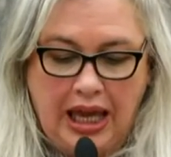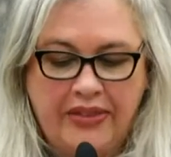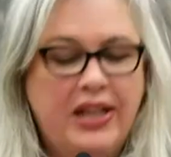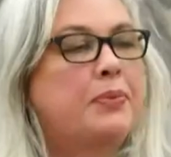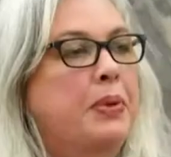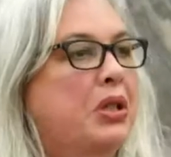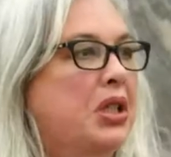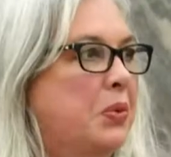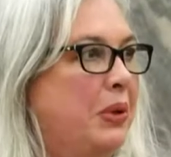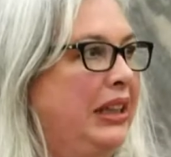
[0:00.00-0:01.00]
And that's
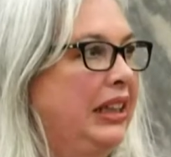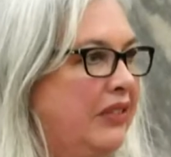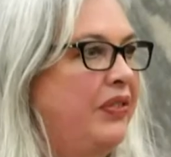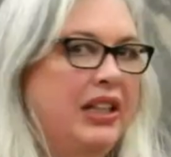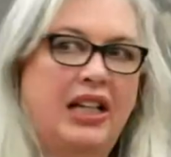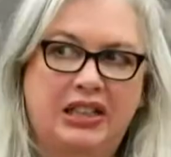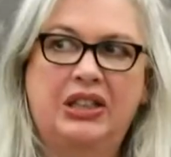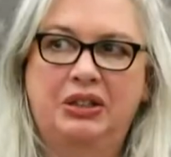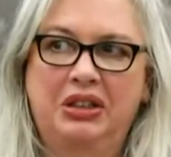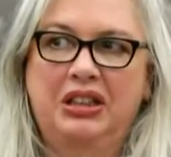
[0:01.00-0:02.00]
because we live in
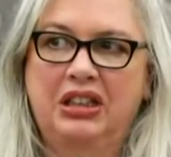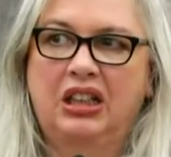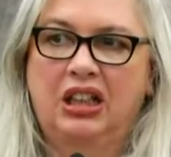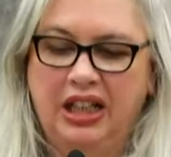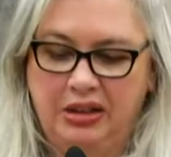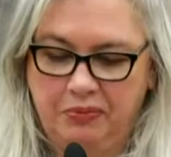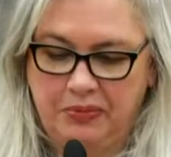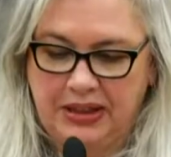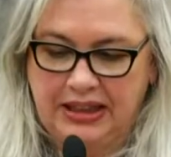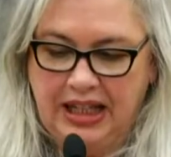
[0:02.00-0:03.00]
uncertain
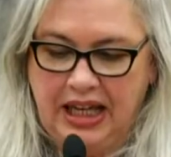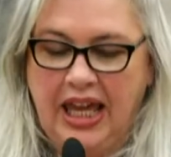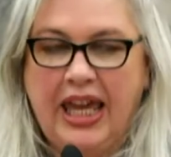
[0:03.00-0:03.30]
times,